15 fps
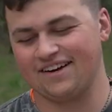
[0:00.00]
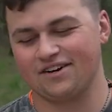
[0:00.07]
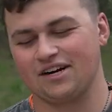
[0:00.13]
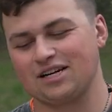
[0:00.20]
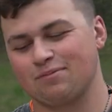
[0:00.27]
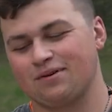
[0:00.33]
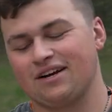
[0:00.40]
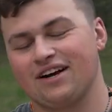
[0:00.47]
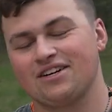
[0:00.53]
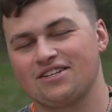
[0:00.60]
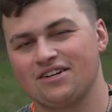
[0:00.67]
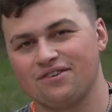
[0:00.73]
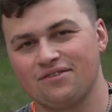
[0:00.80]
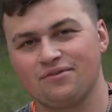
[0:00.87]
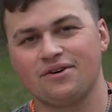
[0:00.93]
ingress
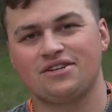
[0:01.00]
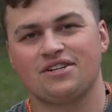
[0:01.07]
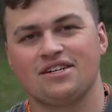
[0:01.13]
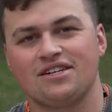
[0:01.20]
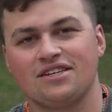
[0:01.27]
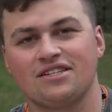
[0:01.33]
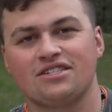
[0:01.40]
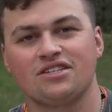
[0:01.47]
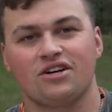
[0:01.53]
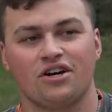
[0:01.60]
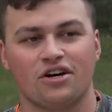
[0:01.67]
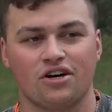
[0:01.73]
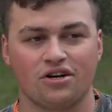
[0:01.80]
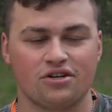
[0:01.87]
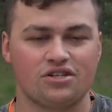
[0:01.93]
protection, which is
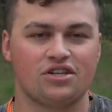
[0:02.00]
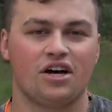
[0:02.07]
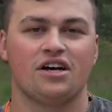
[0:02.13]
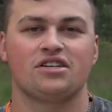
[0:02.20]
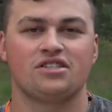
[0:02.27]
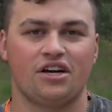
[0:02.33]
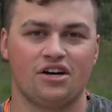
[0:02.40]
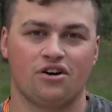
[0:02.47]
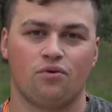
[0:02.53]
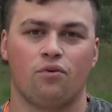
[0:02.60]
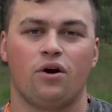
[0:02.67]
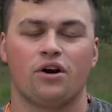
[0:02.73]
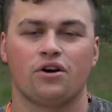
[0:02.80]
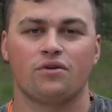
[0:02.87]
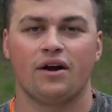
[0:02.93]
your dust and your
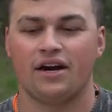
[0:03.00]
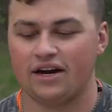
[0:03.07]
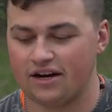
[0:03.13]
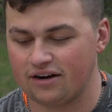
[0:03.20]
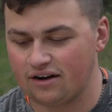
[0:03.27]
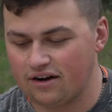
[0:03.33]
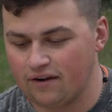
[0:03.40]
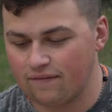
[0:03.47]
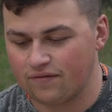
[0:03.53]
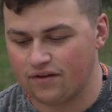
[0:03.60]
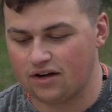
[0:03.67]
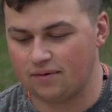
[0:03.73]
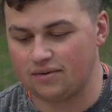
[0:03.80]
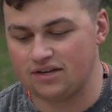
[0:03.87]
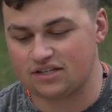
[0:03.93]
water rating,
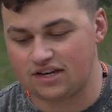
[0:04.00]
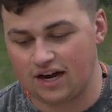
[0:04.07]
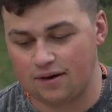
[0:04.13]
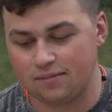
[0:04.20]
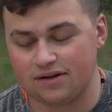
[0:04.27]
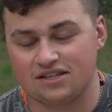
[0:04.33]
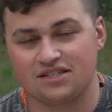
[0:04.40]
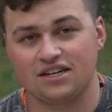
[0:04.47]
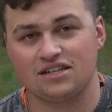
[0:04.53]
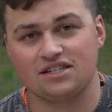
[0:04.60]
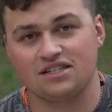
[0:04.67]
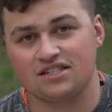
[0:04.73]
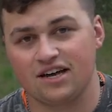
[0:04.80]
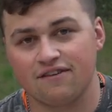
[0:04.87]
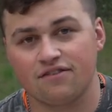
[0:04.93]
is
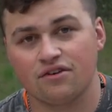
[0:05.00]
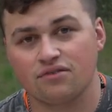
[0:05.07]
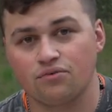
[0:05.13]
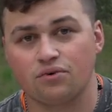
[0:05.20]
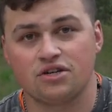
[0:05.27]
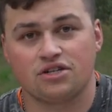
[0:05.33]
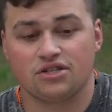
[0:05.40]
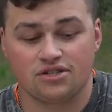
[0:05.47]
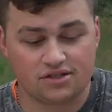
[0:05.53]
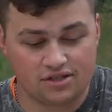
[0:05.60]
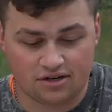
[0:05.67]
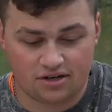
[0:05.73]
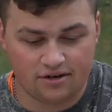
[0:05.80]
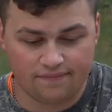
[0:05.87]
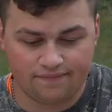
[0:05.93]
IP67, which
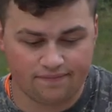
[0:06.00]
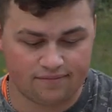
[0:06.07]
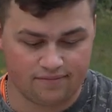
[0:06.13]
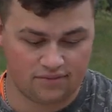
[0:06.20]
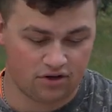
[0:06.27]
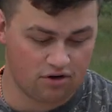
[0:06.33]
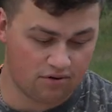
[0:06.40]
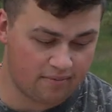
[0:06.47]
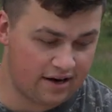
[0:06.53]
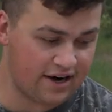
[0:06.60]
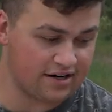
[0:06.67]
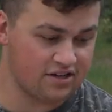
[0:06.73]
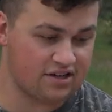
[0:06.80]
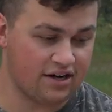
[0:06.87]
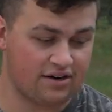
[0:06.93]
is, going
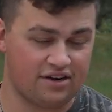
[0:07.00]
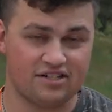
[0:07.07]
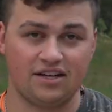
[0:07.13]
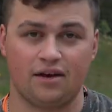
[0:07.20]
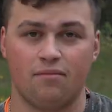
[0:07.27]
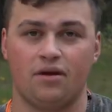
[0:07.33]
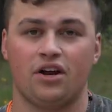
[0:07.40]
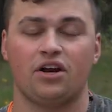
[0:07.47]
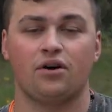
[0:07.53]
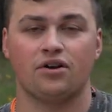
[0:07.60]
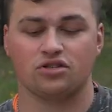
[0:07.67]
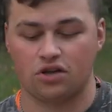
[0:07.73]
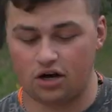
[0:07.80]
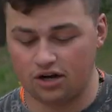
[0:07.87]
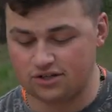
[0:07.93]
back to like I was saying a minute ago,
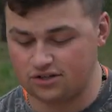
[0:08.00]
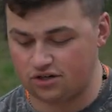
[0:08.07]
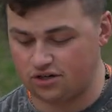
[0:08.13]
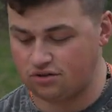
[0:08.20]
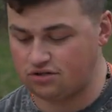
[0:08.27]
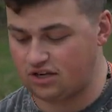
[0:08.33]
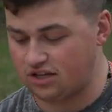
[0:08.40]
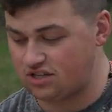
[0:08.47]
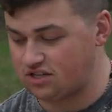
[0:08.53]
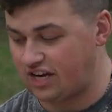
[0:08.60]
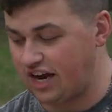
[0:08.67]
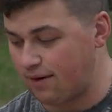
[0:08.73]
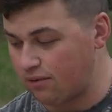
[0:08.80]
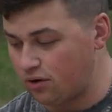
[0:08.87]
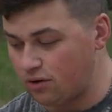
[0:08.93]
as long as you're using this
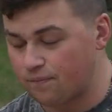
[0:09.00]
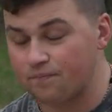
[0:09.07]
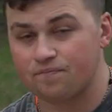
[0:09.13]
cable